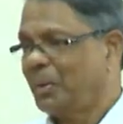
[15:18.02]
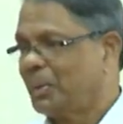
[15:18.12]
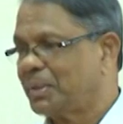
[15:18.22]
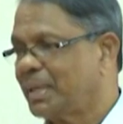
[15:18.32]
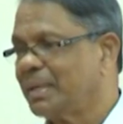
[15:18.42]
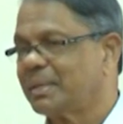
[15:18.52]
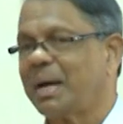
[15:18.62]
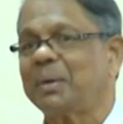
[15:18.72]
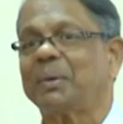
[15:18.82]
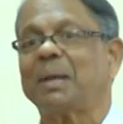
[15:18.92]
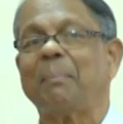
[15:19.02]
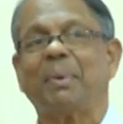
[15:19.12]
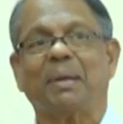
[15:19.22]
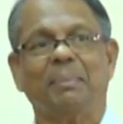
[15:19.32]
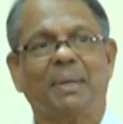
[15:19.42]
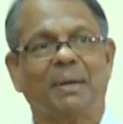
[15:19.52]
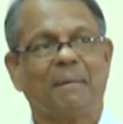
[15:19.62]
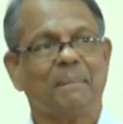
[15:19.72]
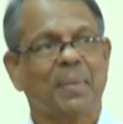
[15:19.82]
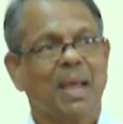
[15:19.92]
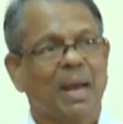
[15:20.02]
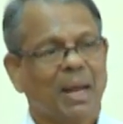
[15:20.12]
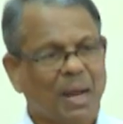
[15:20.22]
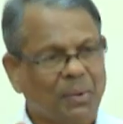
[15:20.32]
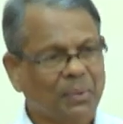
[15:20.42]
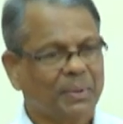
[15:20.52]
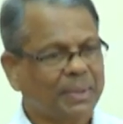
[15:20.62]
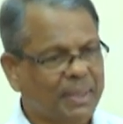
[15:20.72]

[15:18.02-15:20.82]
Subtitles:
those things are not applicable. Now,